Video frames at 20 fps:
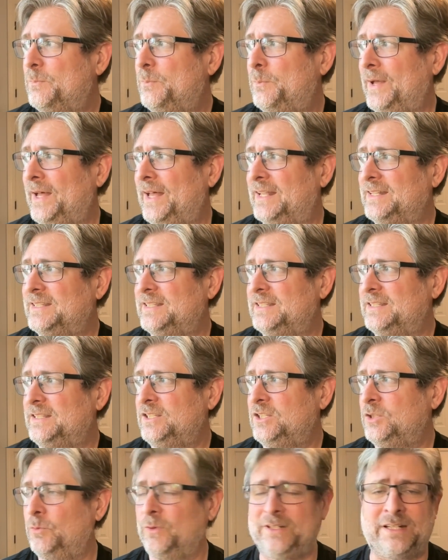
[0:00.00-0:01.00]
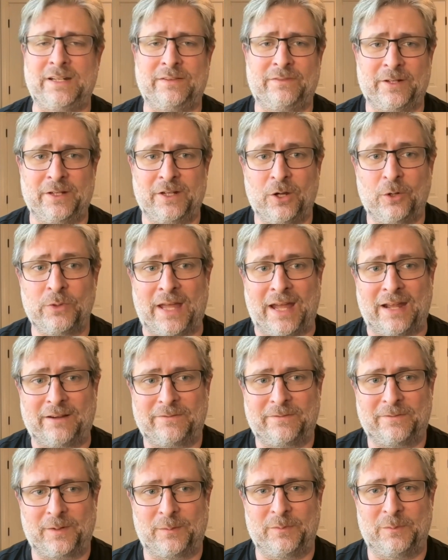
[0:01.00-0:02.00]
But you would never know that
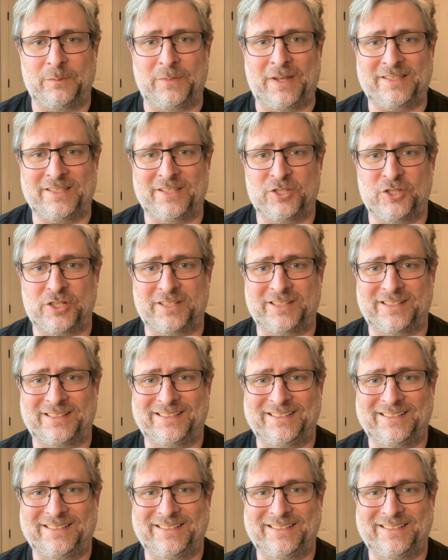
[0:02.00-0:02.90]
from the messaging.